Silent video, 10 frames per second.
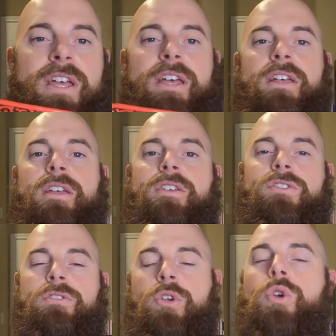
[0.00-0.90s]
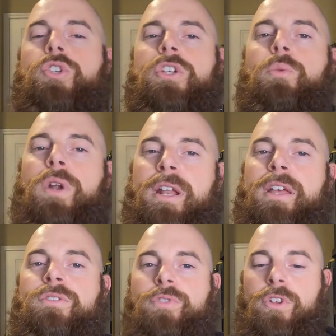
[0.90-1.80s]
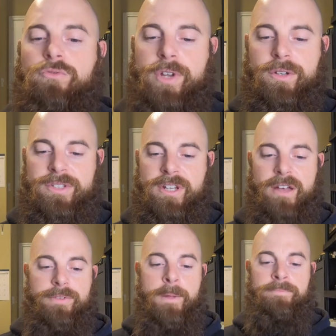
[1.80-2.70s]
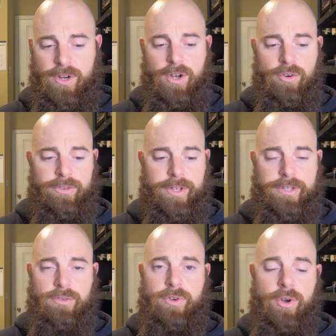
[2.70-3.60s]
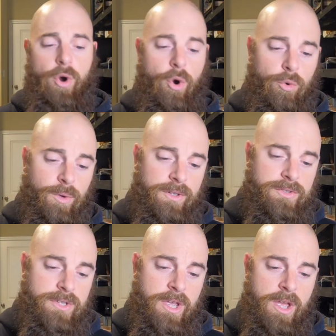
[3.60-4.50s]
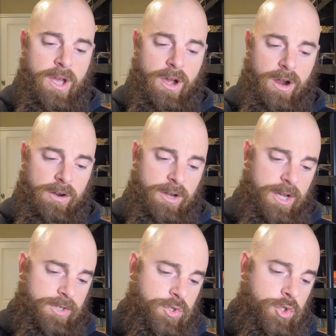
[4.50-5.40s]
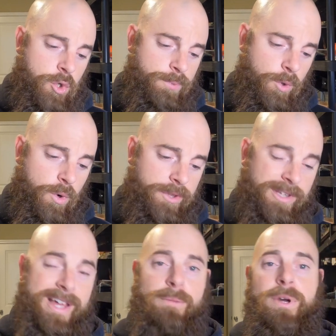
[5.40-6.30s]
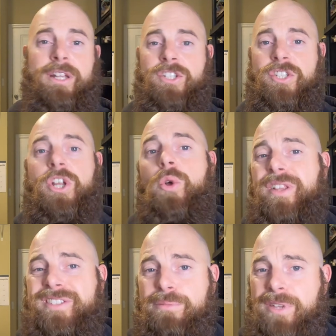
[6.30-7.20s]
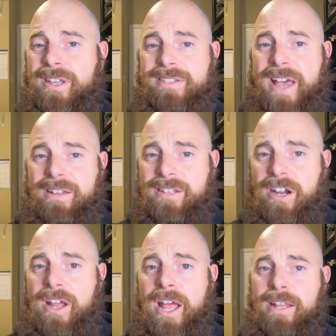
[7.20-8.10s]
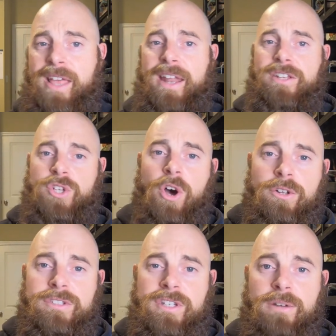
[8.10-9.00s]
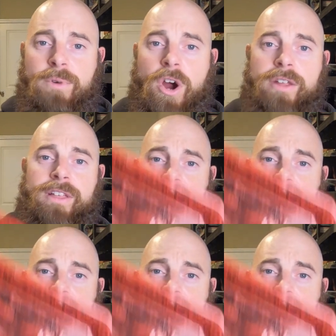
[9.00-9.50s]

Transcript: is usually what it is for the real stuff. The real like the real old ones are uh, super worth a lot of money. Just know that something is out there that is called Cinnabar